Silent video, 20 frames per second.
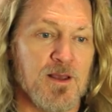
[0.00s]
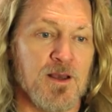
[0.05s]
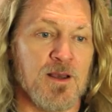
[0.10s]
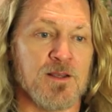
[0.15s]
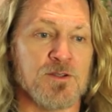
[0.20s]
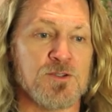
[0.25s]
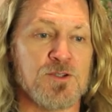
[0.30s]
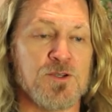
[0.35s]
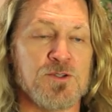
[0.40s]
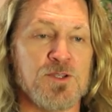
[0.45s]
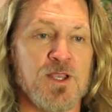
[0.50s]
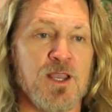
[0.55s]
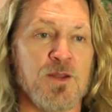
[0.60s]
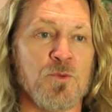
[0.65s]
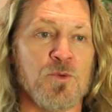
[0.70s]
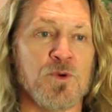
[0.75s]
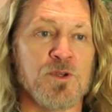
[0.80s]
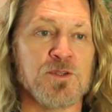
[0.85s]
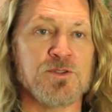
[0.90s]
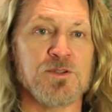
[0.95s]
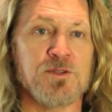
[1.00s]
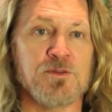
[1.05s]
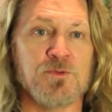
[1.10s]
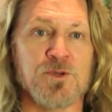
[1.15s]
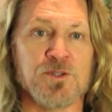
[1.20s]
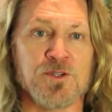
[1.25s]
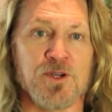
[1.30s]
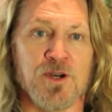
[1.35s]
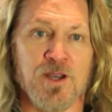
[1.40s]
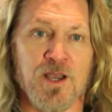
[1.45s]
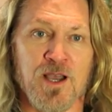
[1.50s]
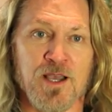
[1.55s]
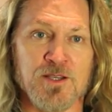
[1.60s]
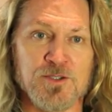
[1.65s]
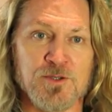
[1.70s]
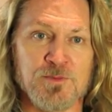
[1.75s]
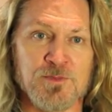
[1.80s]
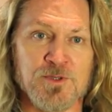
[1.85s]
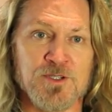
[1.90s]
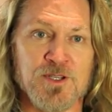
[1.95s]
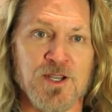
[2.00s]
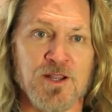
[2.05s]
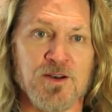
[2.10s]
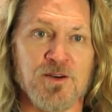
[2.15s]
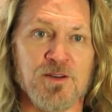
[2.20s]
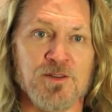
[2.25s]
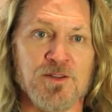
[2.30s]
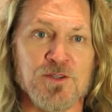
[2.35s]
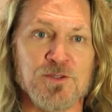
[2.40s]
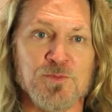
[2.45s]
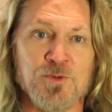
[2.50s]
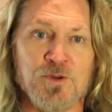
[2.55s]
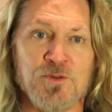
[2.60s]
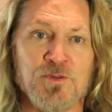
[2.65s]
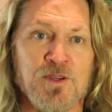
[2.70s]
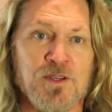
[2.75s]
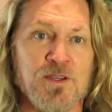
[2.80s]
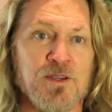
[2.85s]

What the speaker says: Suzanne Wilson was our costume designer on this movie.